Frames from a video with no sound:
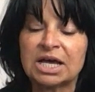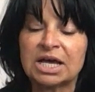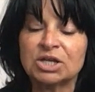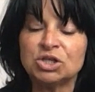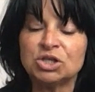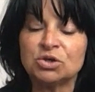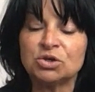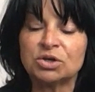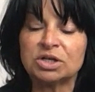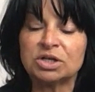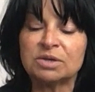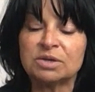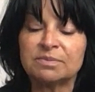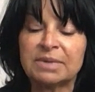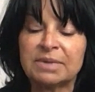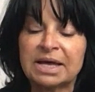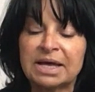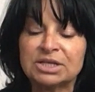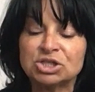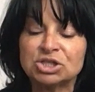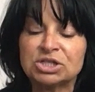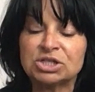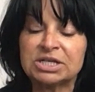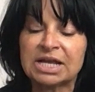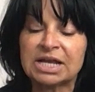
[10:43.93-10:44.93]
And you can
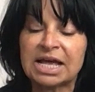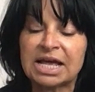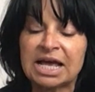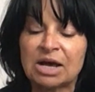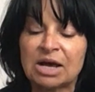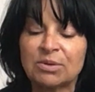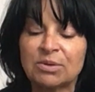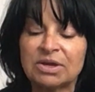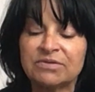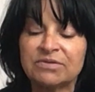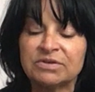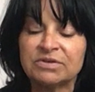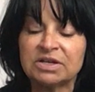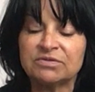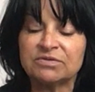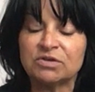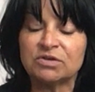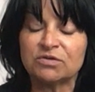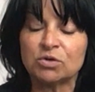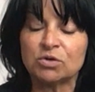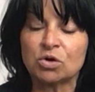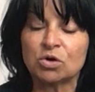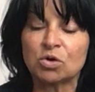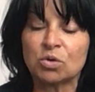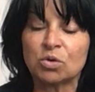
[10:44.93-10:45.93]
imagine how, even if
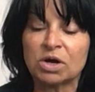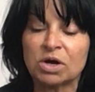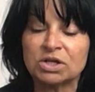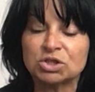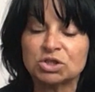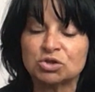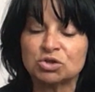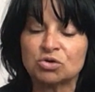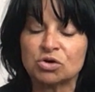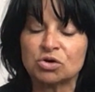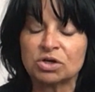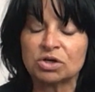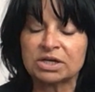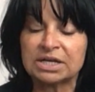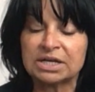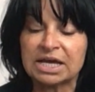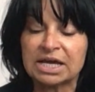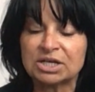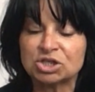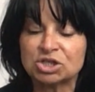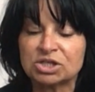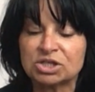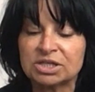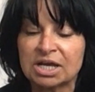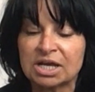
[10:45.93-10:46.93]
you've got quite a strong
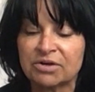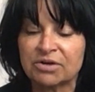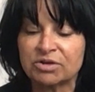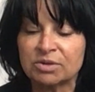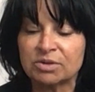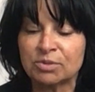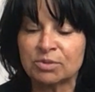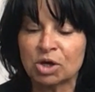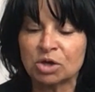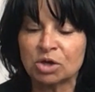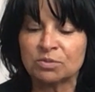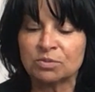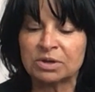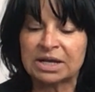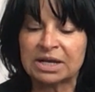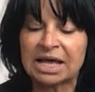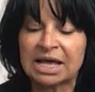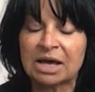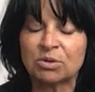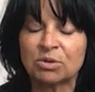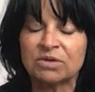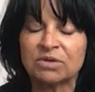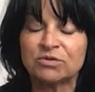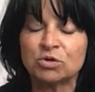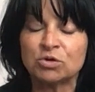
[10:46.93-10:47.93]
connection there at the moment,
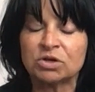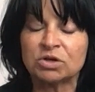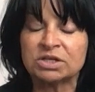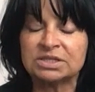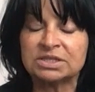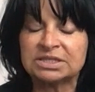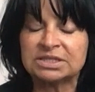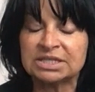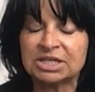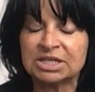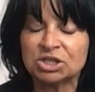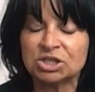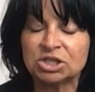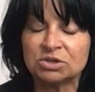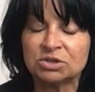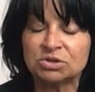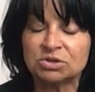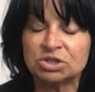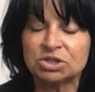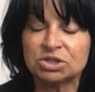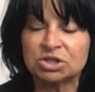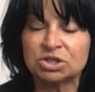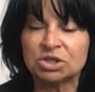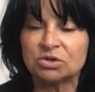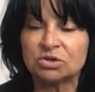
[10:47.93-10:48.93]
how if you continue
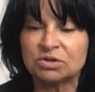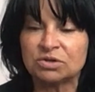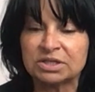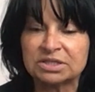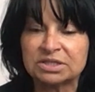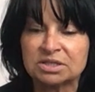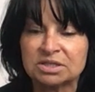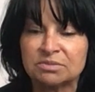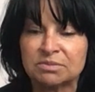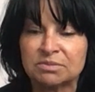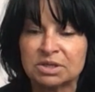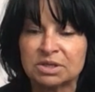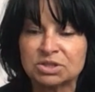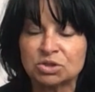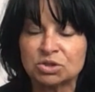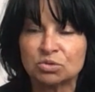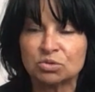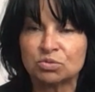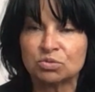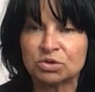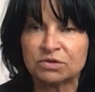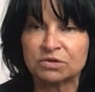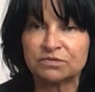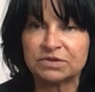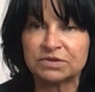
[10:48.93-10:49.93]
to do this, the
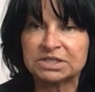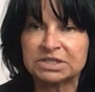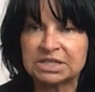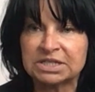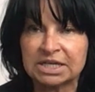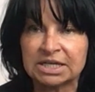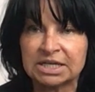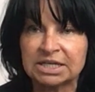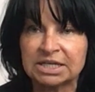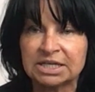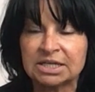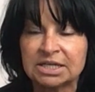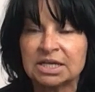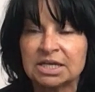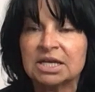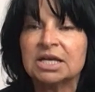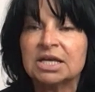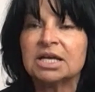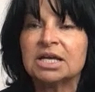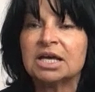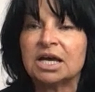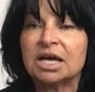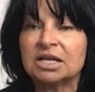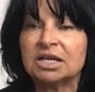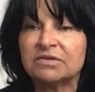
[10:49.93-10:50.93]
muscle would fatigue
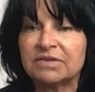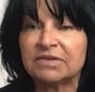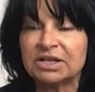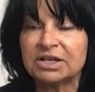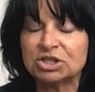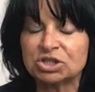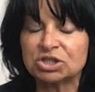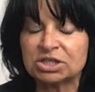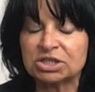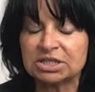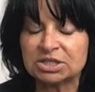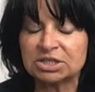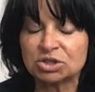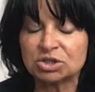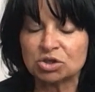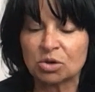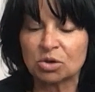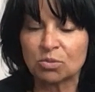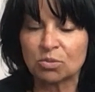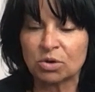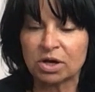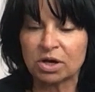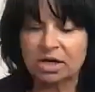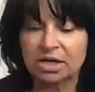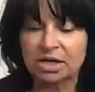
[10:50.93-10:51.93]
and eventually
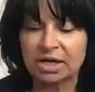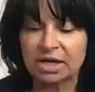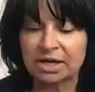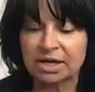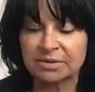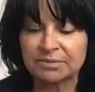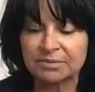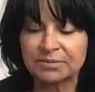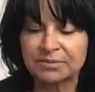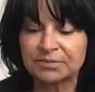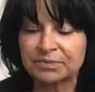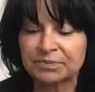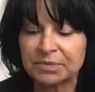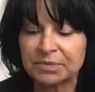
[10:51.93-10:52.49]
stop working.